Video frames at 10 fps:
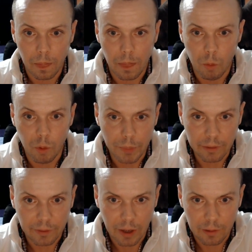would be
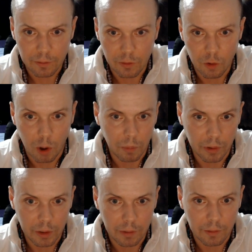attained
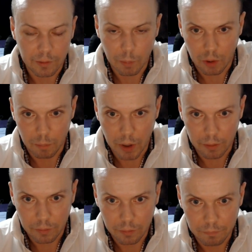normally in a typical
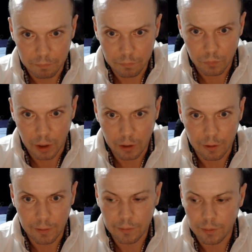month, right,
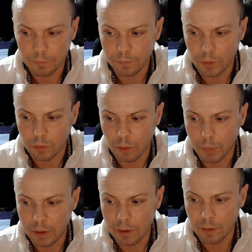Aries? So by
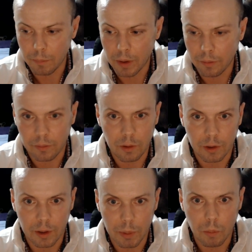the end of the month, you're
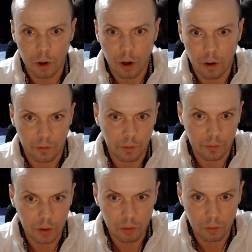going to be more conscious
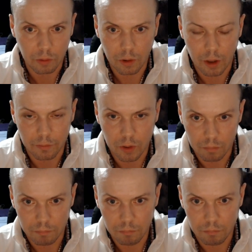than usual, a lot of you.
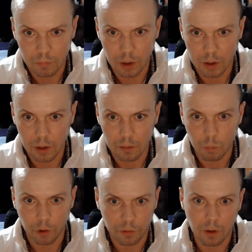You have
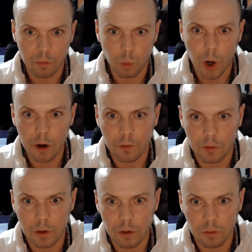more self-awareness
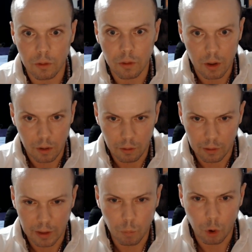than usual. You can
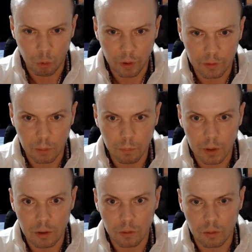have more wisdom than
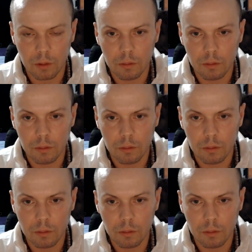usual.